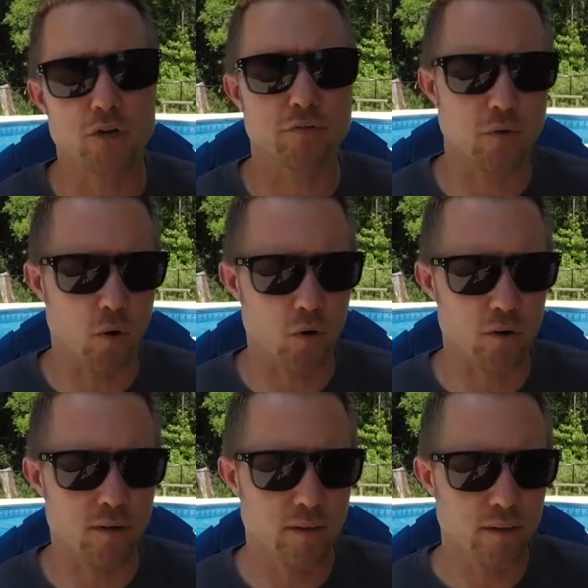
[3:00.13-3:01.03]

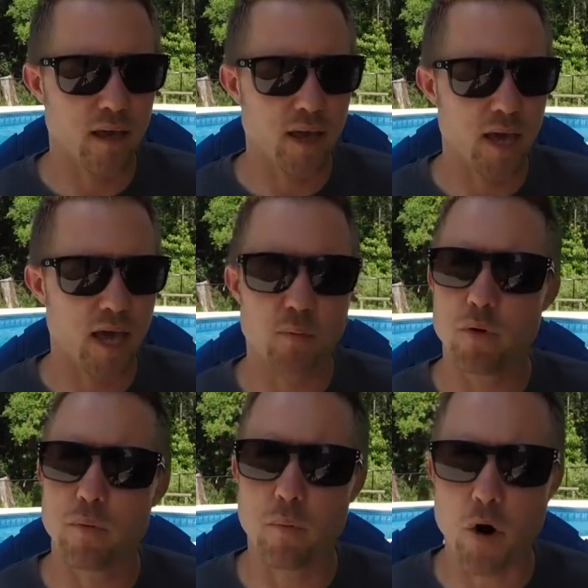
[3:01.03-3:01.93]
afford and we
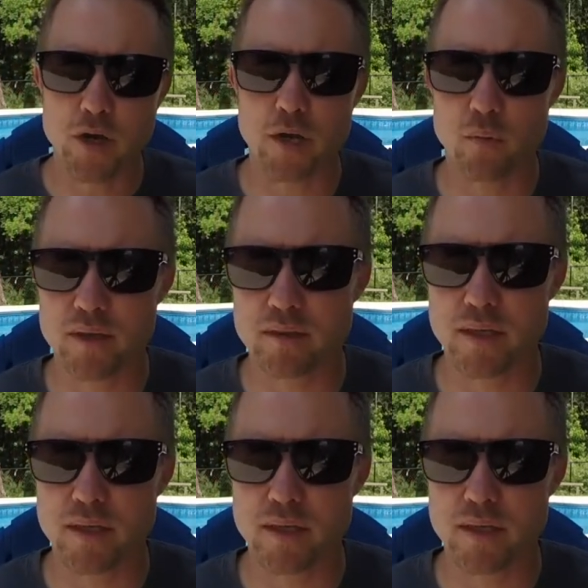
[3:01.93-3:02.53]
were working with